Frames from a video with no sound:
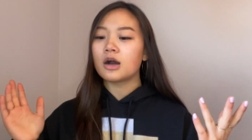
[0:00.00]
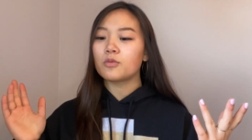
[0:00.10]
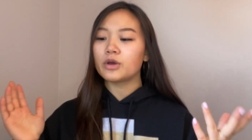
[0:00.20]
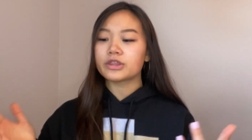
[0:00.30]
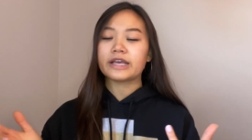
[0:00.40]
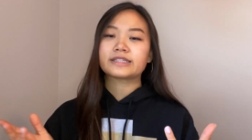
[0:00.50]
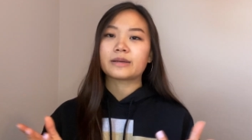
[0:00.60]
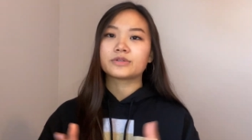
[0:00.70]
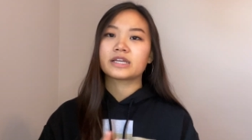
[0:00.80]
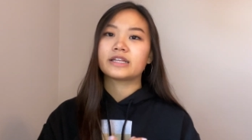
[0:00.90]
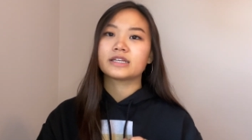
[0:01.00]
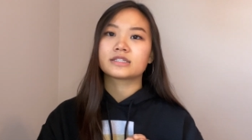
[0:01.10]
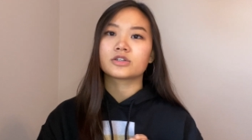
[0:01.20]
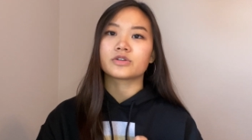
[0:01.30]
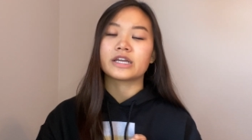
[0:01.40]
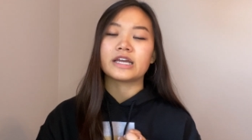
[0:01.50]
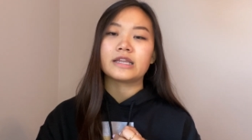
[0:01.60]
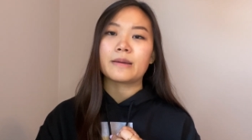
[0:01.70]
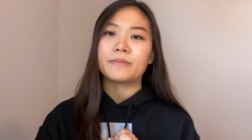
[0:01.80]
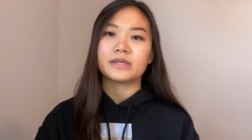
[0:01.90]
with a simultaneous degree
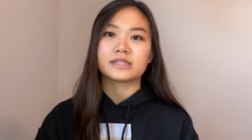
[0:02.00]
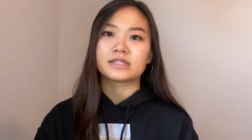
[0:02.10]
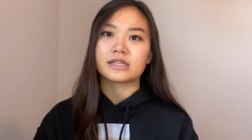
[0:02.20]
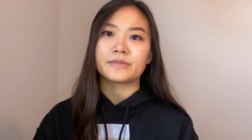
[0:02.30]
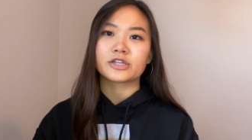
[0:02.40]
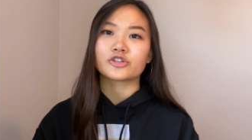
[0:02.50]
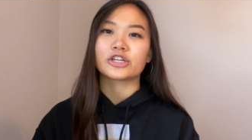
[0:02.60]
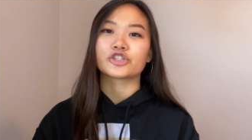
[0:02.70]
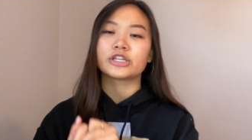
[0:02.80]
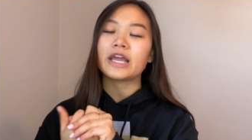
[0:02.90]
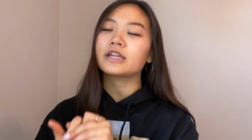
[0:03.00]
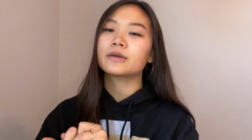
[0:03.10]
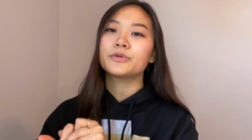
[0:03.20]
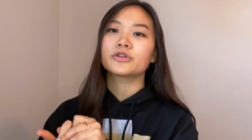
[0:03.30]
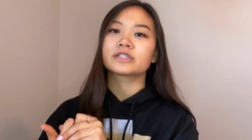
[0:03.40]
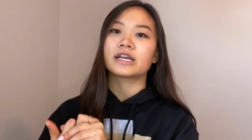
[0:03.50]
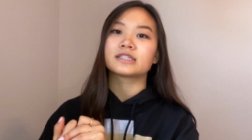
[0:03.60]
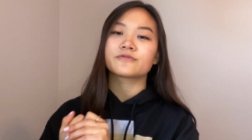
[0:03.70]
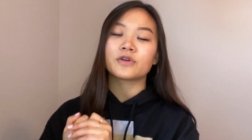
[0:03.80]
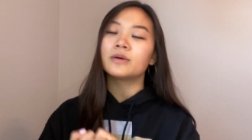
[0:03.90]
in business administration and computer science
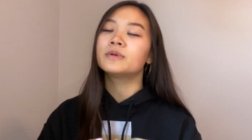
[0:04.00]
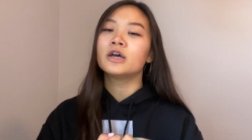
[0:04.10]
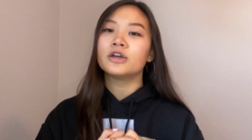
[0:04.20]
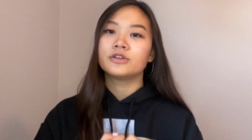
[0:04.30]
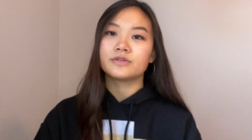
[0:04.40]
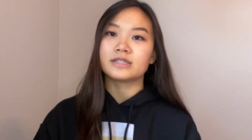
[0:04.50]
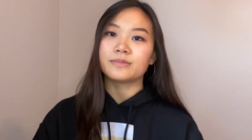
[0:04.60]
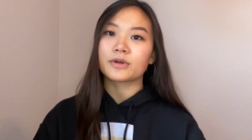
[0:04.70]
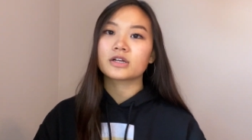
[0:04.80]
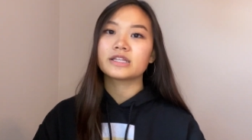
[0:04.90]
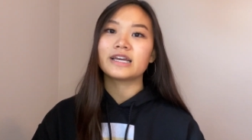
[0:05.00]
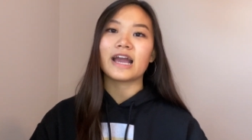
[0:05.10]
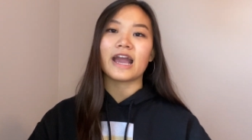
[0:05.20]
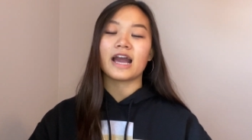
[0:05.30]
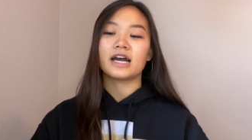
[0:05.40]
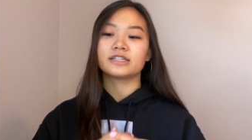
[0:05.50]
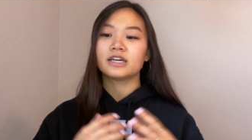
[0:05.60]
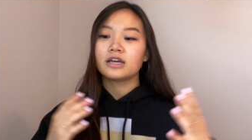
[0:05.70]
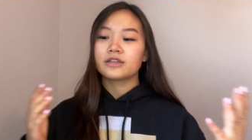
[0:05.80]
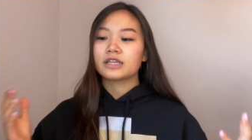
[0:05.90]
from UC Berkeley. And
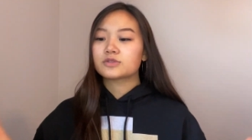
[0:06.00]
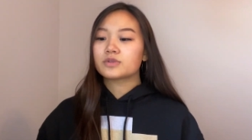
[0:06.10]
that's what